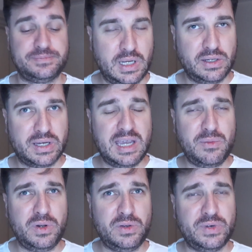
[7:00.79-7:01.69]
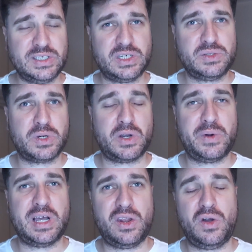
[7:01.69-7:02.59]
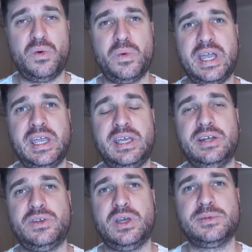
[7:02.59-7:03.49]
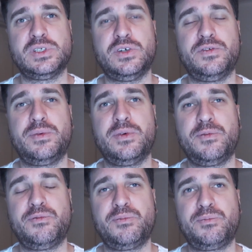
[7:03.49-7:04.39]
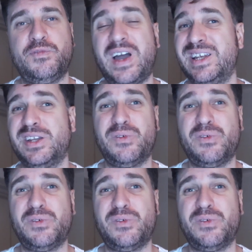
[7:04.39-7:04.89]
Now, your keyword research will go a long way in terms of finding the